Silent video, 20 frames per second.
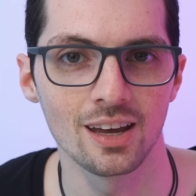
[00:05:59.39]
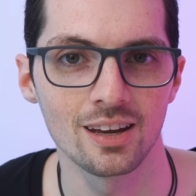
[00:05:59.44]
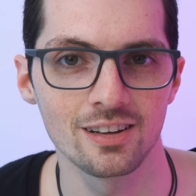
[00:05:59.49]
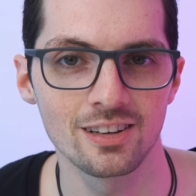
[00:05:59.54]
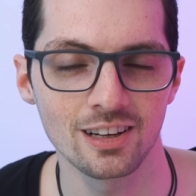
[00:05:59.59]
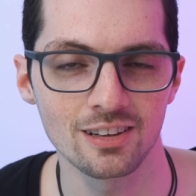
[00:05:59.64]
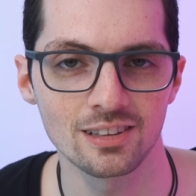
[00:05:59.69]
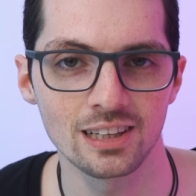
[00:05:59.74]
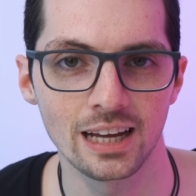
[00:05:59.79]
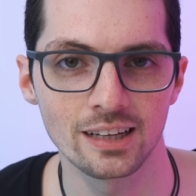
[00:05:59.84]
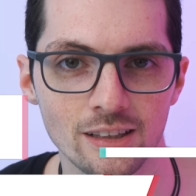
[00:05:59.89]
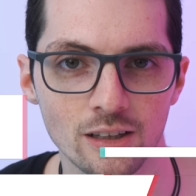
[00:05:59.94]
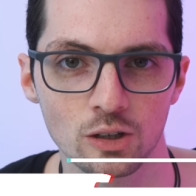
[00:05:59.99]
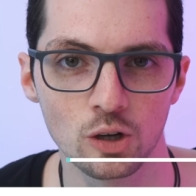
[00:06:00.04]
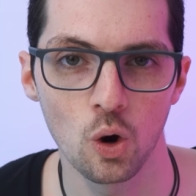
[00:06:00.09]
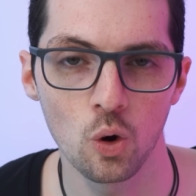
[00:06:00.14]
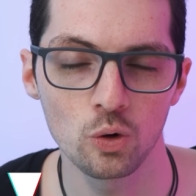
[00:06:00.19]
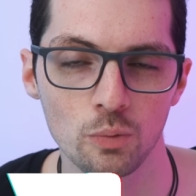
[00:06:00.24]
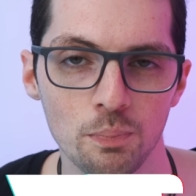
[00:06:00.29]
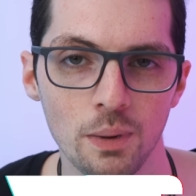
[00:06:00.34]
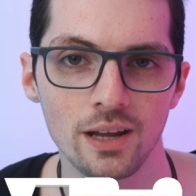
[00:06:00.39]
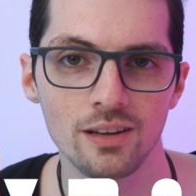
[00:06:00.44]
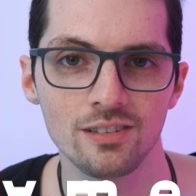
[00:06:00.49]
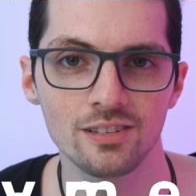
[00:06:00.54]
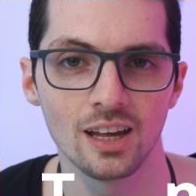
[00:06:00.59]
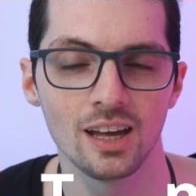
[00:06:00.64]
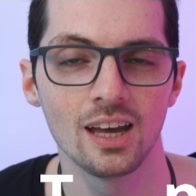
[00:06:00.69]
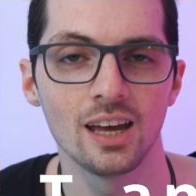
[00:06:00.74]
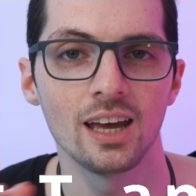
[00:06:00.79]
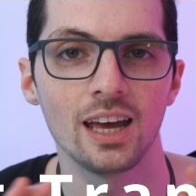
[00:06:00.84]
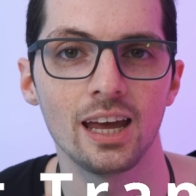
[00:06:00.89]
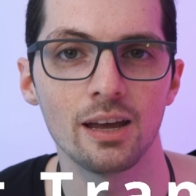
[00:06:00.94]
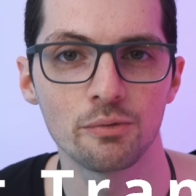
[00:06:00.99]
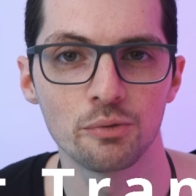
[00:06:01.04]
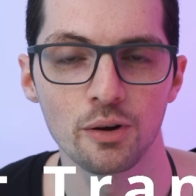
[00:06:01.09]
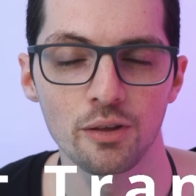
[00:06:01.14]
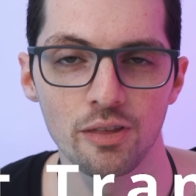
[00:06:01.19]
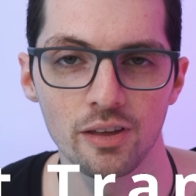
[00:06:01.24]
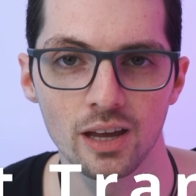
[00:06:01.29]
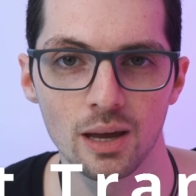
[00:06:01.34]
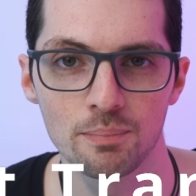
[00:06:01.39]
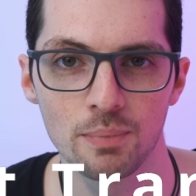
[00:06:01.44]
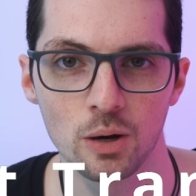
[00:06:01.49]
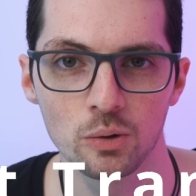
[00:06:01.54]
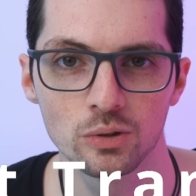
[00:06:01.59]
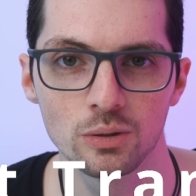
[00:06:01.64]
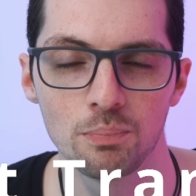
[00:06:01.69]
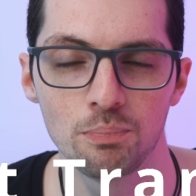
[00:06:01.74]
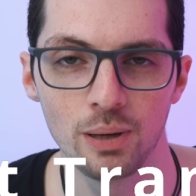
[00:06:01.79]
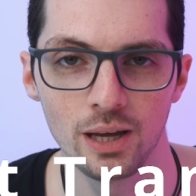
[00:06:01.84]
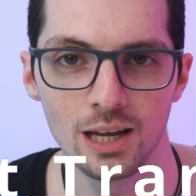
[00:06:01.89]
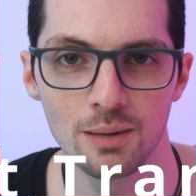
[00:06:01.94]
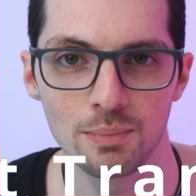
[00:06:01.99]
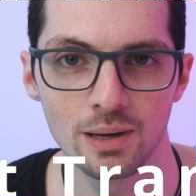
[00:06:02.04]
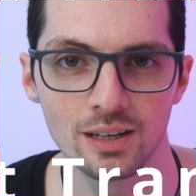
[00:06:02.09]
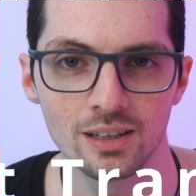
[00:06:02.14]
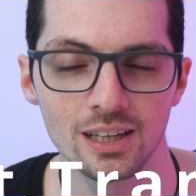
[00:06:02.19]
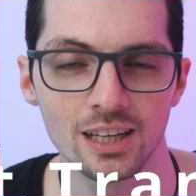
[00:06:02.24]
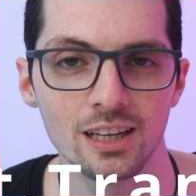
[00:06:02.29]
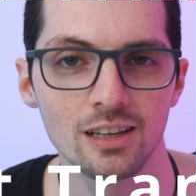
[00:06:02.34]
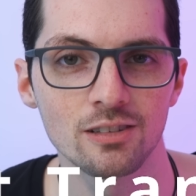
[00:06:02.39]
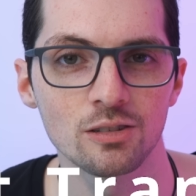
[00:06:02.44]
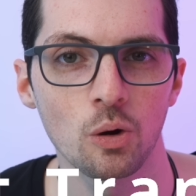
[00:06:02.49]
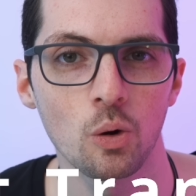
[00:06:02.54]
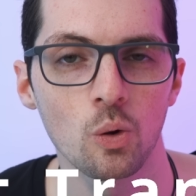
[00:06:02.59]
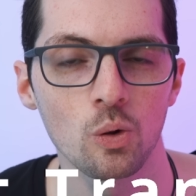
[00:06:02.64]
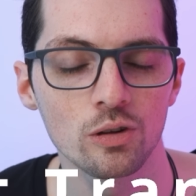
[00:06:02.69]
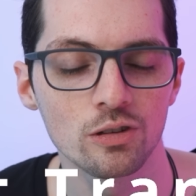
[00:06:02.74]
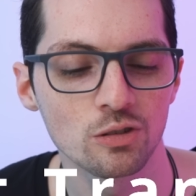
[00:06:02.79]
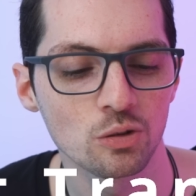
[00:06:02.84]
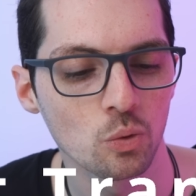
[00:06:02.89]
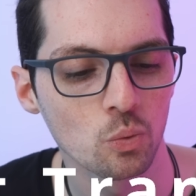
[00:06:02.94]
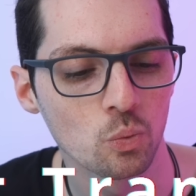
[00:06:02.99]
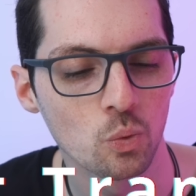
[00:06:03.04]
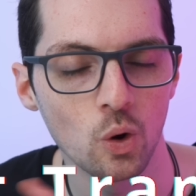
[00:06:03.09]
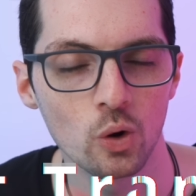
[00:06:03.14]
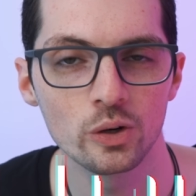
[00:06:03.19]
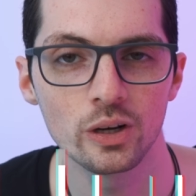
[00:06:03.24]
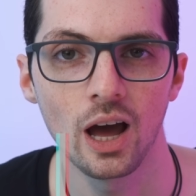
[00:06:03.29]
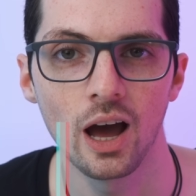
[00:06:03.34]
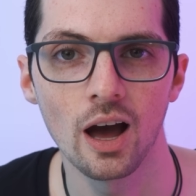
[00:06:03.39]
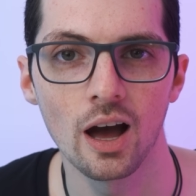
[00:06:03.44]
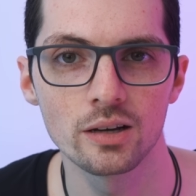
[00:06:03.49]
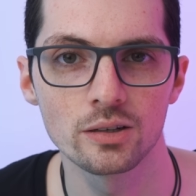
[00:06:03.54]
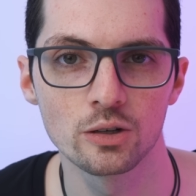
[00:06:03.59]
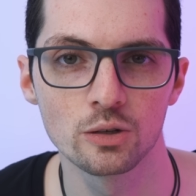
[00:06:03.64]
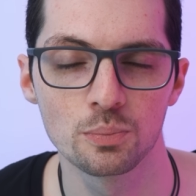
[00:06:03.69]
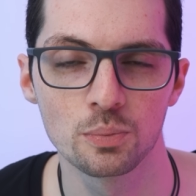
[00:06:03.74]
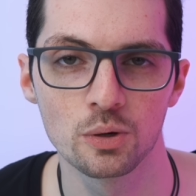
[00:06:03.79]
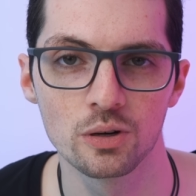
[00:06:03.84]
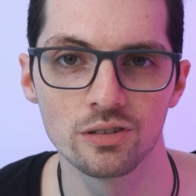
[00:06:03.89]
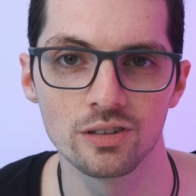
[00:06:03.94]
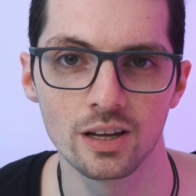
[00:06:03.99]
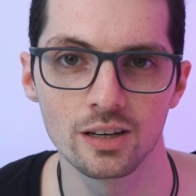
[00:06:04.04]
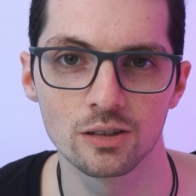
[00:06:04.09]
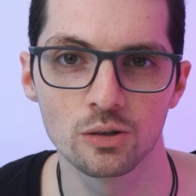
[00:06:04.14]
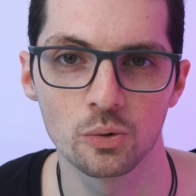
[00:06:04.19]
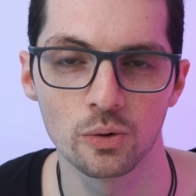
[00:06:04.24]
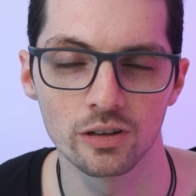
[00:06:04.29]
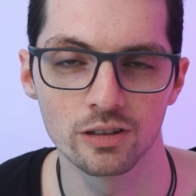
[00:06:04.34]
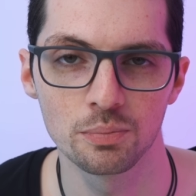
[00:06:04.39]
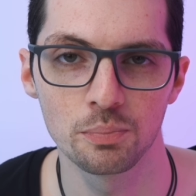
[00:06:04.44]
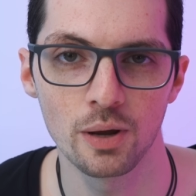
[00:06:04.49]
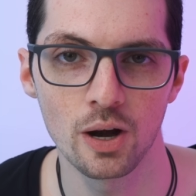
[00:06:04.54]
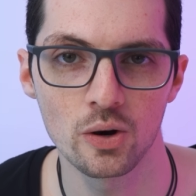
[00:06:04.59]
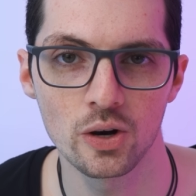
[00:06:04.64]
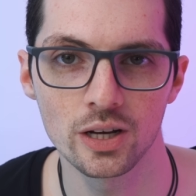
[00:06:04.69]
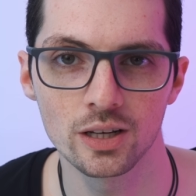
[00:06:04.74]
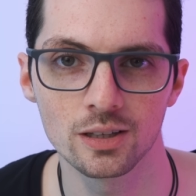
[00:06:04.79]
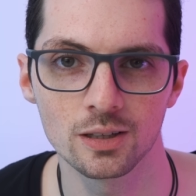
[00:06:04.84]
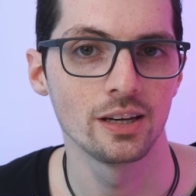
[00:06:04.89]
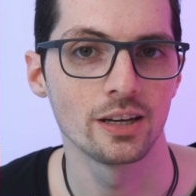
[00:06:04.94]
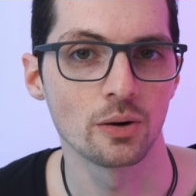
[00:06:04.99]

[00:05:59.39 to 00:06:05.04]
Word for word: And just like the code base, Everything about the payment is also 100% transparent.